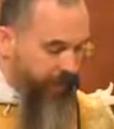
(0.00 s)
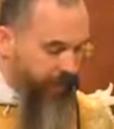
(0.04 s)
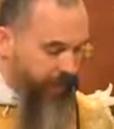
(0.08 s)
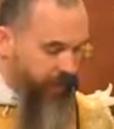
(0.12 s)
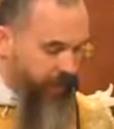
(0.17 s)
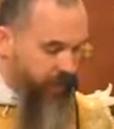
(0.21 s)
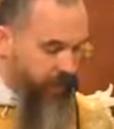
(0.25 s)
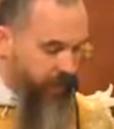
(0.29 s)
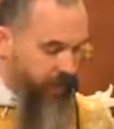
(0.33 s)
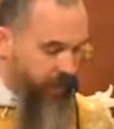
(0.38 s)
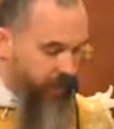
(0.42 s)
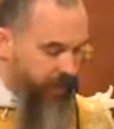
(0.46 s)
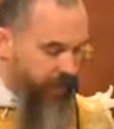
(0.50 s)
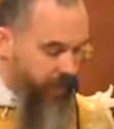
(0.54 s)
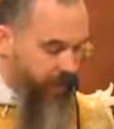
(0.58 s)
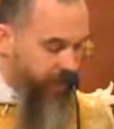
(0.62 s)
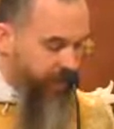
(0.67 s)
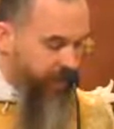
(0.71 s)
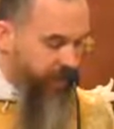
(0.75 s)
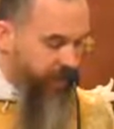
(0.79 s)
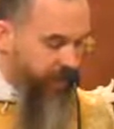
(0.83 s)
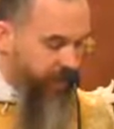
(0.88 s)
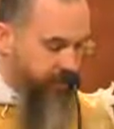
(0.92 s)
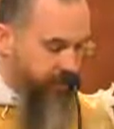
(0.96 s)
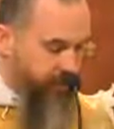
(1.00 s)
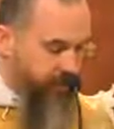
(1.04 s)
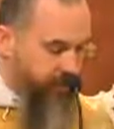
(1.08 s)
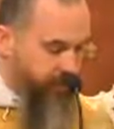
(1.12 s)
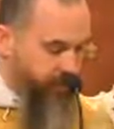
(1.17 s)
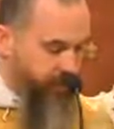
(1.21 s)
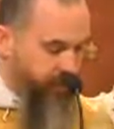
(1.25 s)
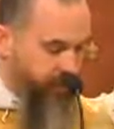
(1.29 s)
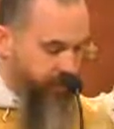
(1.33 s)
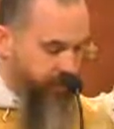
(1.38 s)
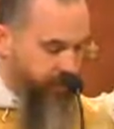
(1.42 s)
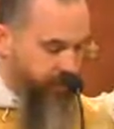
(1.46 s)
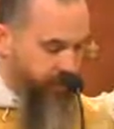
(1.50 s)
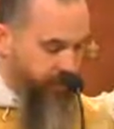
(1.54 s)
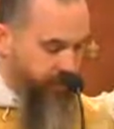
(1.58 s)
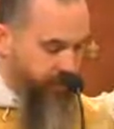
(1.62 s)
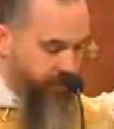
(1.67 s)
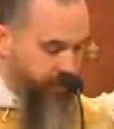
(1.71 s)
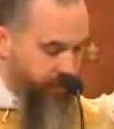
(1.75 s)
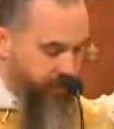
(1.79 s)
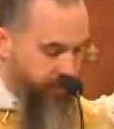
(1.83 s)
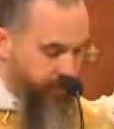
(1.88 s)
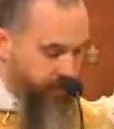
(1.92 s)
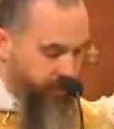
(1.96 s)
hadn't grasped
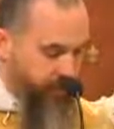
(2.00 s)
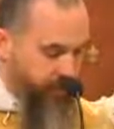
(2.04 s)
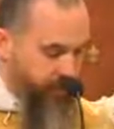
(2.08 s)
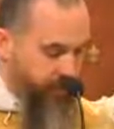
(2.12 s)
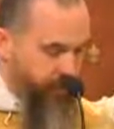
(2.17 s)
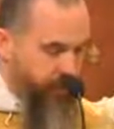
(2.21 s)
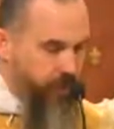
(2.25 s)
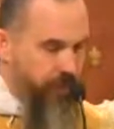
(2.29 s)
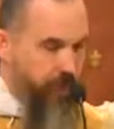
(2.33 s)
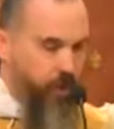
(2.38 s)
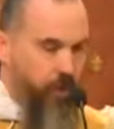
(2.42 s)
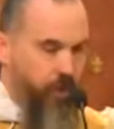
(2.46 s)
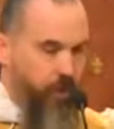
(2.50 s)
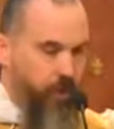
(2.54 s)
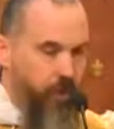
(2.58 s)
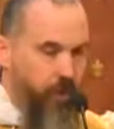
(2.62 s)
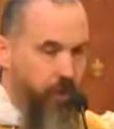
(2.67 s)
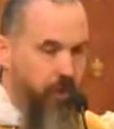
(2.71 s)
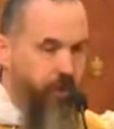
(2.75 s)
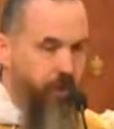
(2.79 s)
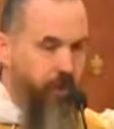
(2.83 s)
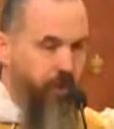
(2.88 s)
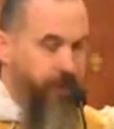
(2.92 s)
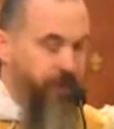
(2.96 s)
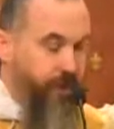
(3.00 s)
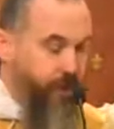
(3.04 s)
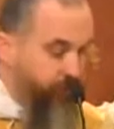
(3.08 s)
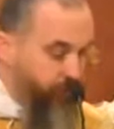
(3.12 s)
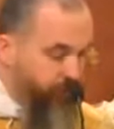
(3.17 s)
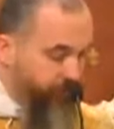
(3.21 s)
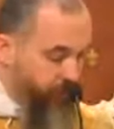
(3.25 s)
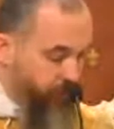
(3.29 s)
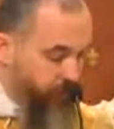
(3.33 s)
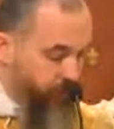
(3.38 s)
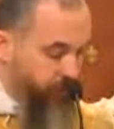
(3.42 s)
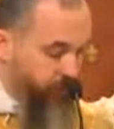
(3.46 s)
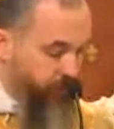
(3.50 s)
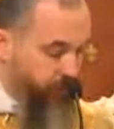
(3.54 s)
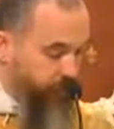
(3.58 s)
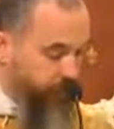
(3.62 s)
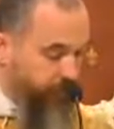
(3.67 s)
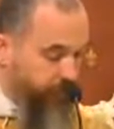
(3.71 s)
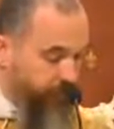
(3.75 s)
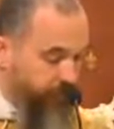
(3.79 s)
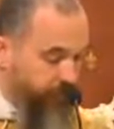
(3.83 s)
what our Lord was here for.